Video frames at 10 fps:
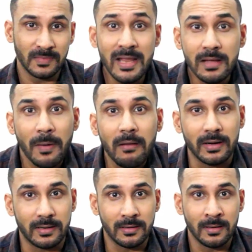Think about
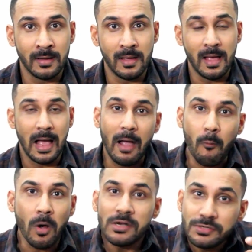it.
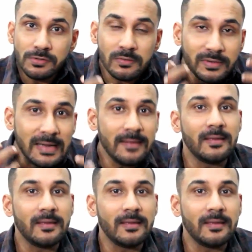I want you to really